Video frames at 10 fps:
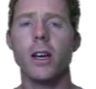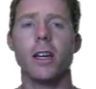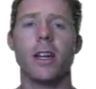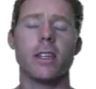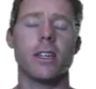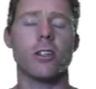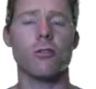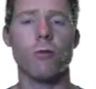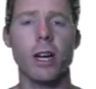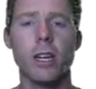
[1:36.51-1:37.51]
It has a
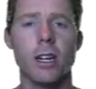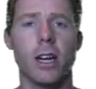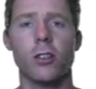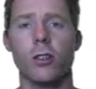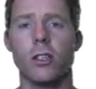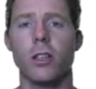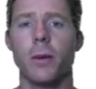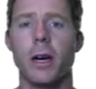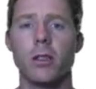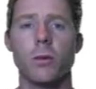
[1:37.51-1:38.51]
direct connection to the
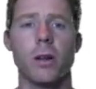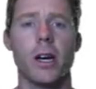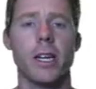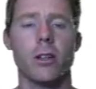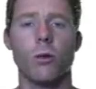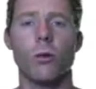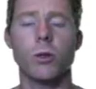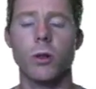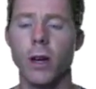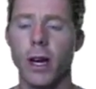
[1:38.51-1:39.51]
power supply. It
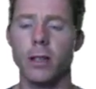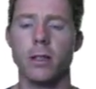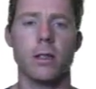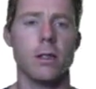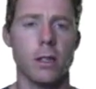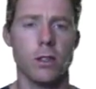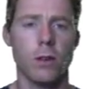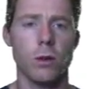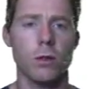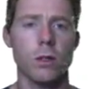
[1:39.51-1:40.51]
also has 6
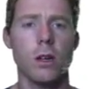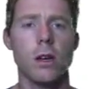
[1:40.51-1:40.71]
volts.